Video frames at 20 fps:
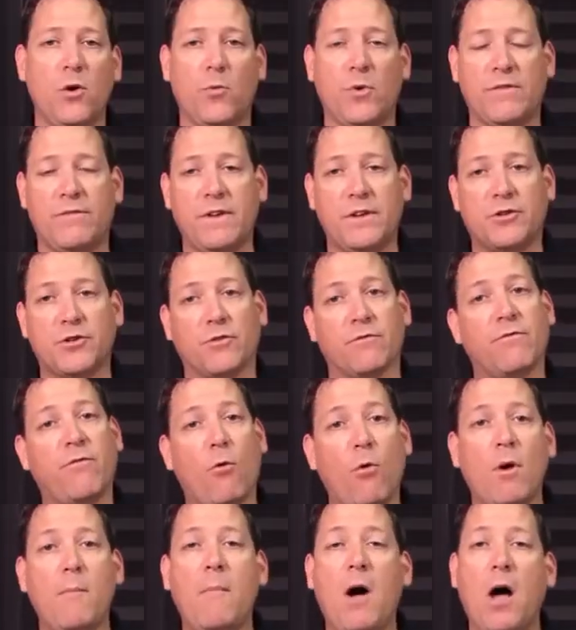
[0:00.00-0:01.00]
We feature
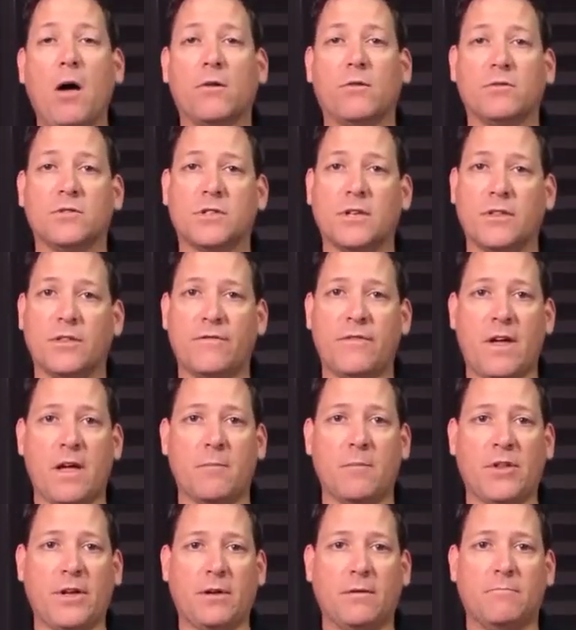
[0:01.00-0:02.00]
4 models in the
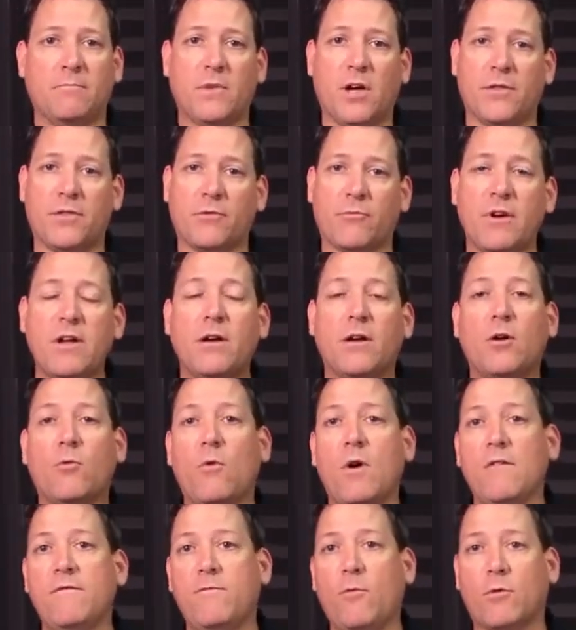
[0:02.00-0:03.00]
family: a 300
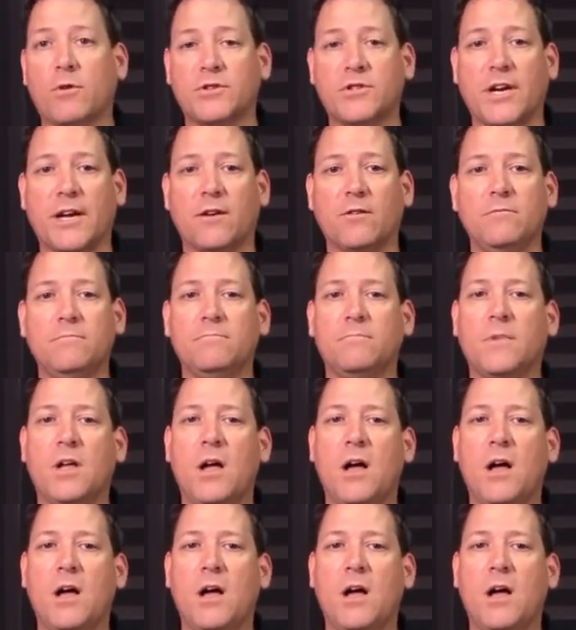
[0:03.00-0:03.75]
watt 4-channel,